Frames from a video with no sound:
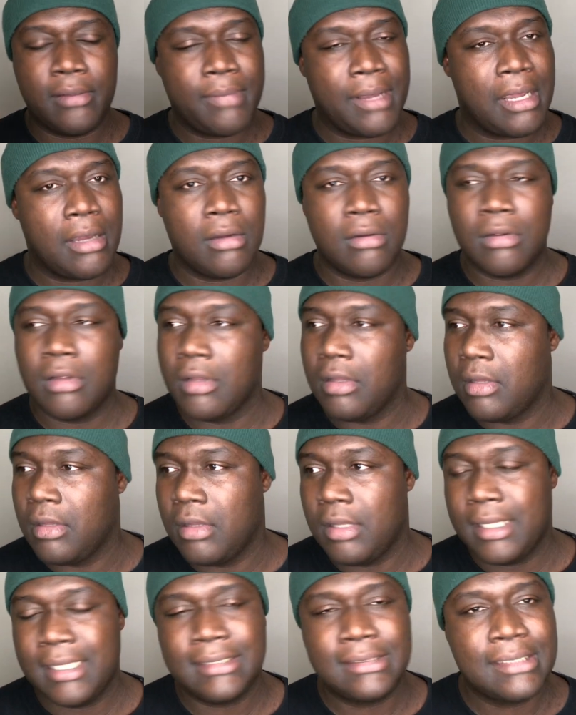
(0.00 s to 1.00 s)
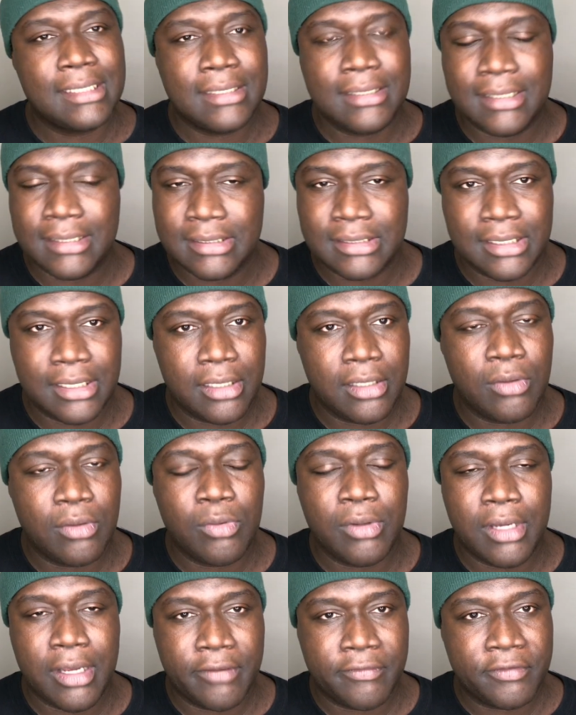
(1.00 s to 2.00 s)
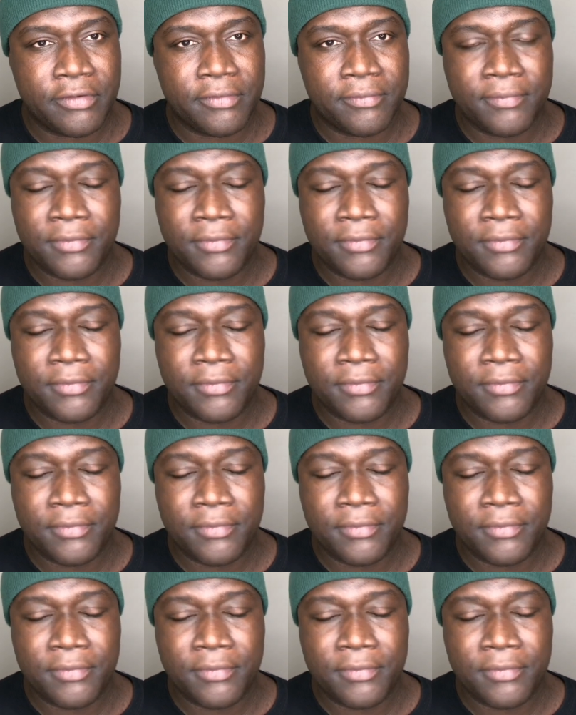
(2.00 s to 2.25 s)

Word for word: about his conditioning and whatever.